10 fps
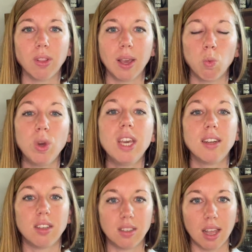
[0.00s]
Like, we
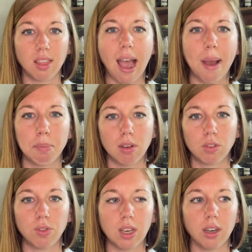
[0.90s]
get to set the
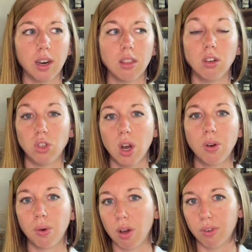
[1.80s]
atmosphere and the
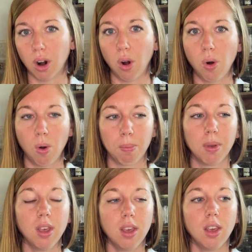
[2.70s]
tone of our home,
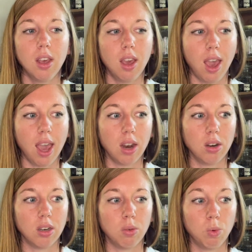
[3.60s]

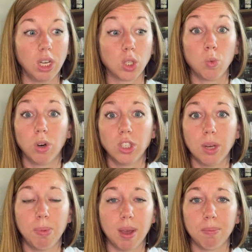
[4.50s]
and we get to
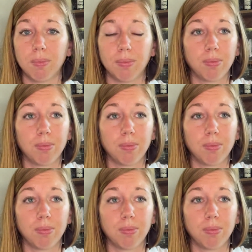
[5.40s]
worship Him